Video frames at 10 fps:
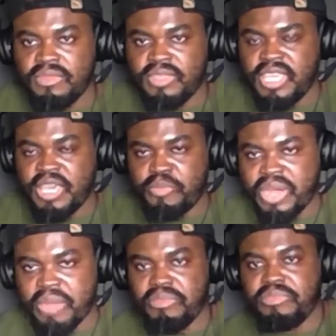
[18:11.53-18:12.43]
hip
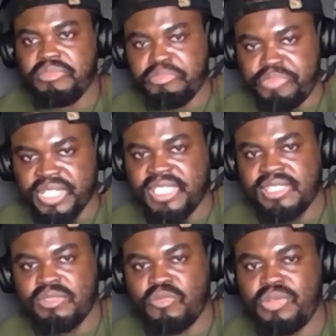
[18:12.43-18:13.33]
hop
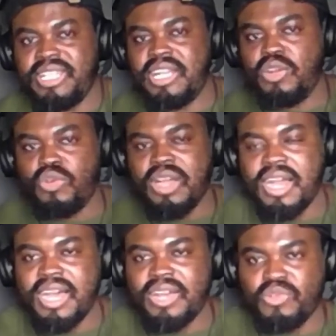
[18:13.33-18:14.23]
beat with the
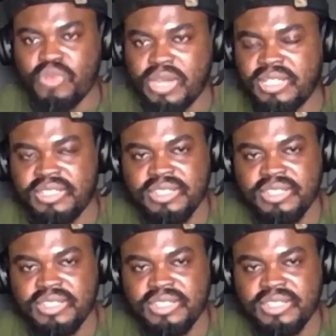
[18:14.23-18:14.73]
local adowa.